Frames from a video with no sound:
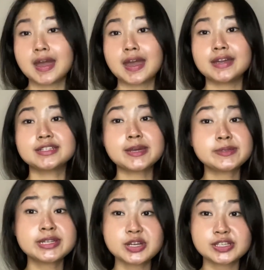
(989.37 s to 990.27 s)
And tips
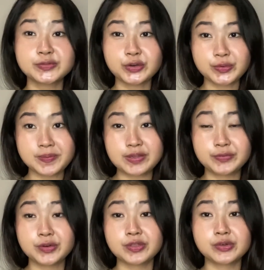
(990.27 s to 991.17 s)
and tricks from me
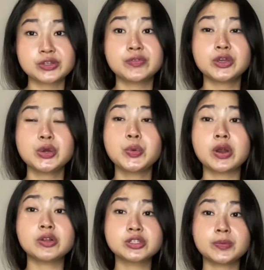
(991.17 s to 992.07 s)
for those of you who
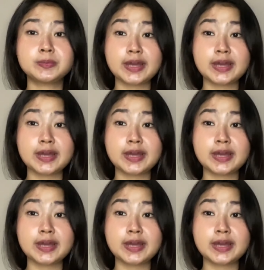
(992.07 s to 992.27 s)
are also